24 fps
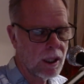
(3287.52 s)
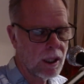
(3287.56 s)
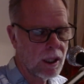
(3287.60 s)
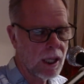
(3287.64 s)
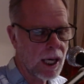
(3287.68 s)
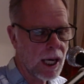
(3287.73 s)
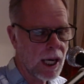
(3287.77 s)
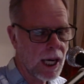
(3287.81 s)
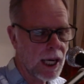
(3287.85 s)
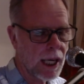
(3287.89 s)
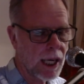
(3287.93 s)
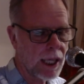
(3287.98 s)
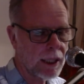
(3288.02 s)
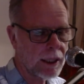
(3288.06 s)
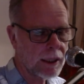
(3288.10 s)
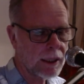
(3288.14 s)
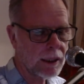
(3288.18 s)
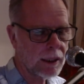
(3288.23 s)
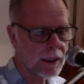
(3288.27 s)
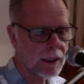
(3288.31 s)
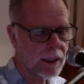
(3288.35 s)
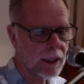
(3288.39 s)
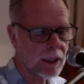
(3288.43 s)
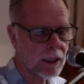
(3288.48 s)
And
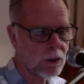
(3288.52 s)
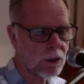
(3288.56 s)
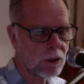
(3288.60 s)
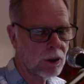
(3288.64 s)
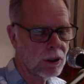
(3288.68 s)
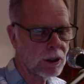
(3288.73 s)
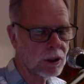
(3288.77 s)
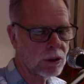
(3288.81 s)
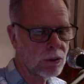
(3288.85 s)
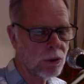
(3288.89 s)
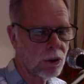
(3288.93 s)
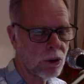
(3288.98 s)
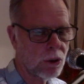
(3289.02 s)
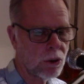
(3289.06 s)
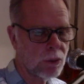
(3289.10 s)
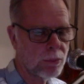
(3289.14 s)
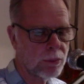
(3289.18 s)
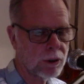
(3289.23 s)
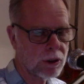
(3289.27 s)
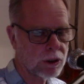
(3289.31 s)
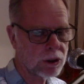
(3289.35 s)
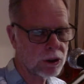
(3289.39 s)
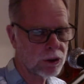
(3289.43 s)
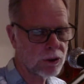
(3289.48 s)
according to all
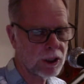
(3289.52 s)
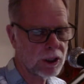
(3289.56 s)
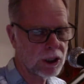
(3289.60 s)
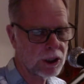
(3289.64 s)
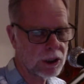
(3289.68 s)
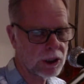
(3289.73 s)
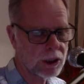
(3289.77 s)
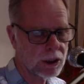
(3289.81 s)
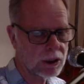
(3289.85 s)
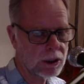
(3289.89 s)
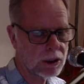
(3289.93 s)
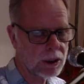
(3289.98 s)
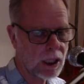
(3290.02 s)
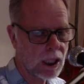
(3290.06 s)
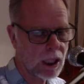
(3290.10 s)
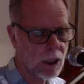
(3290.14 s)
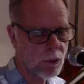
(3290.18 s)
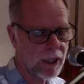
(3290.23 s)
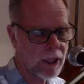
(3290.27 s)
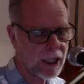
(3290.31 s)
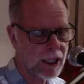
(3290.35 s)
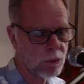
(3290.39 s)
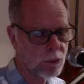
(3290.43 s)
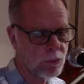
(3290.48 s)
Buddhist traditions,
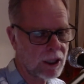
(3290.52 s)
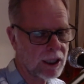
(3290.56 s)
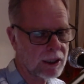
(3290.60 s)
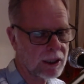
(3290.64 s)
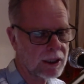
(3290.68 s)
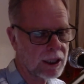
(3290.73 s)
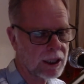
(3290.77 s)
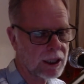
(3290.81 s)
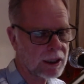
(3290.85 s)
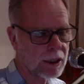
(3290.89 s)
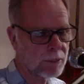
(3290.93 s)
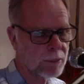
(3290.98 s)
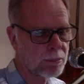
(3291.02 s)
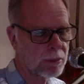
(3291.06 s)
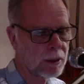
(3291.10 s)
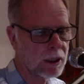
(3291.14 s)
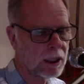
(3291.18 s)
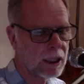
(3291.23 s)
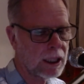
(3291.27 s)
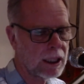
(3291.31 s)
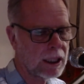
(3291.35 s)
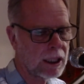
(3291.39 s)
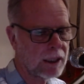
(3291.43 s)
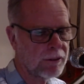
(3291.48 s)
awakened ones are
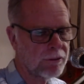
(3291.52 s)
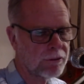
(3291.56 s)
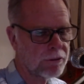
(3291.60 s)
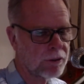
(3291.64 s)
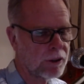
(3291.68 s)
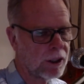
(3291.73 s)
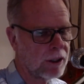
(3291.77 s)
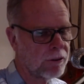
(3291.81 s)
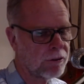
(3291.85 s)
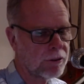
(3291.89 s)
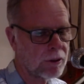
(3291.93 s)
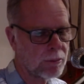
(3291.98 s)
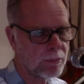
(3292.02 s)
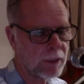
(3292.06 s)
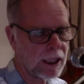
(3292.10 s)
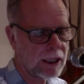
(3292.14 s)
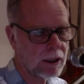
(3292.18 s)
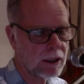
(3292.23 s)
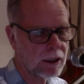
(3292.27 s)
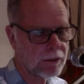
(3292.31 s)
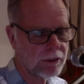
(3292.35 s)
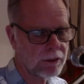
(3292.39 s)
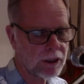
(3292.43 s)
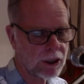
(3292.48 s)
completely free from mental
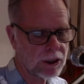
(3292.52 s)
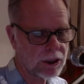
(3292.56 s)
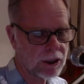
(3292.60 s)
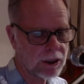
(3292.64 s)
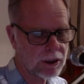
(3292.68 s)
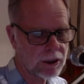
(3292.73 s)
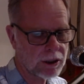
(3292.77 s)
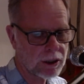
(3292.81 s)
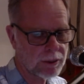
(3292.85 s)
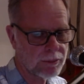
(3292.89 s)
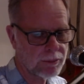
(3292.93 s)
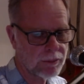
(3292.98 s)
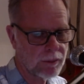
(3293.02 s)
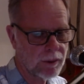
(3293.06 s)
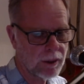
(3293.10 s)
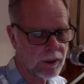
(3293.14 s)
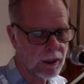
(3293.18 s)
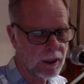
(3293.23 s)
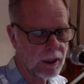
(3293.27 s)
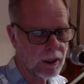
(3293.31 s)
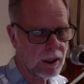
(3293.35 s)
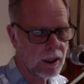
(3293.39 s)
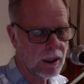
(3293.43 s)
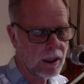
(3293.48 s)
afflictions.
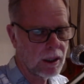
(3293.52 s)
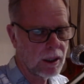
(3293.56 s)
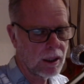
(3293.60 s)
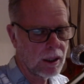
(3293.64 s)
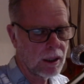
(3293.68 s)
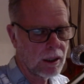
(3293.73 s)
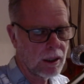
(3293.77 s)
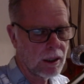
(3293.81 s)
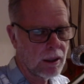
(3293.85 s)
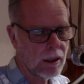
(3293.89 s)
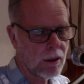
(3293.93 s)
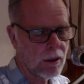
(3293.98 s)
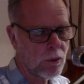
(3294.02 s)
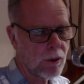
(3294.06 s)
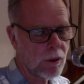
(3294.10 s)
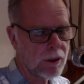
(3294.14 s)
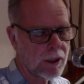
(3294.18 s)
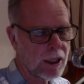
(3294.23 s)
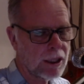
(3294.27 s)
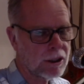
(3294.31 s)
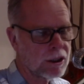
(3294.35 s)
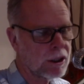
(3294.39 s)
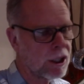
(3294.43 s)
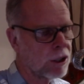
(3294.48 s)
When
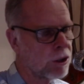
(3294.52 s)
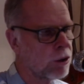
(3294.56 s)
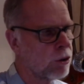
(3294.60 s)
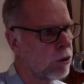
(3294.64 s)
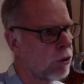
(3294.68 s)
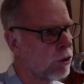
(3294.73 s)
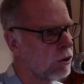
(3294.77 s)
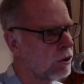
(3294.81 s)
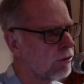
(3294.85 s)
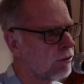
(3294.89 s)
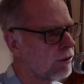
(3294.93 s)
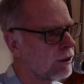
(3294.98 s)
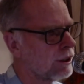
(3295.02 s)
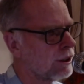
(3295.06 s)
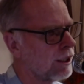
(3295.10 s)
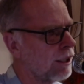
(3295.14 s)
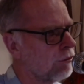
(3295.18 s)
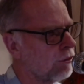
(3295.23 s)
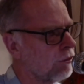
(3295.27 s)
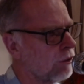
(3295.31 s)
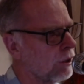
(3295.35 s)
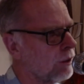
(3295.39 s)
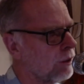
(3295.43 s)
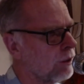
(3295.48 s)
there's no cause for
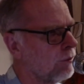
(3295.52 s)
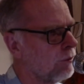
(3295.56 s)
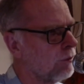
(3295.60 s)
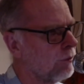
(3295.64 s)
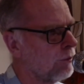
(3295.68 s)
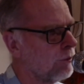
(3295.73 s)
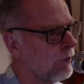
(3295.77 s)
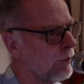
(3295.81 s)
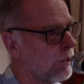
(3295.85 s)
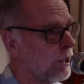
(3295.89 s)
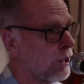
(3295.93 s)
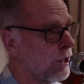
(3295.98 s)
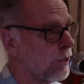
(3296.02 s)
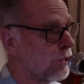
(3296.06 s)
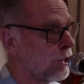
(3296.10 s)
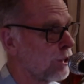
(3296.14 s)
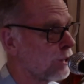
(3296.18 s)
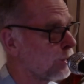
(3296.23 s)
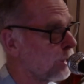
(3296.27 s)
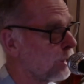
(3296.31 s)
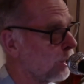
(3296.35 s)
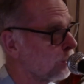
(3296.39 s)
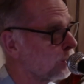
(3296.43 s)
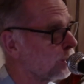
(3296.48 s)
suffering, there's
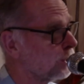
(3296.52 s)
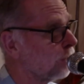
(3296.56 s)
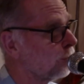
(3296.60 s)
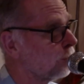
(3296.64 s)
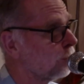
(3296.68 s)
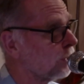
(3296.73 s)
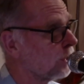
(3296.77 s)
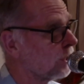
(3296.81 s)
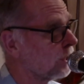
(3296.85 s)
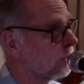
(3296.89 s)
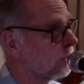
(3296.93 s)
no suffering.